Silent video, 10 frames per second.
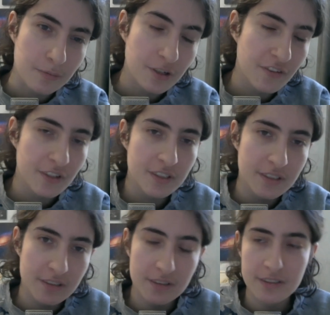
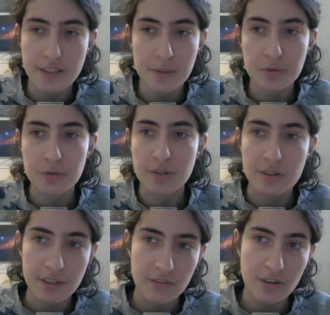Previous steps
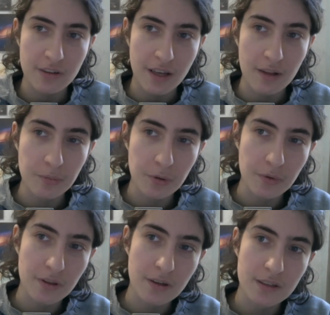will definitely help you
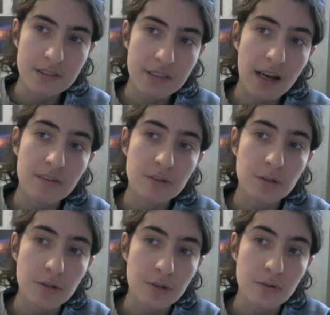with this
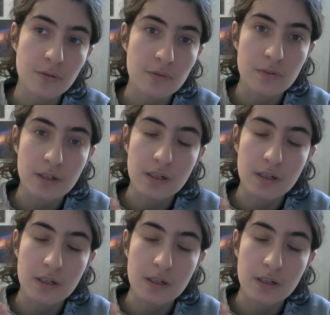after you've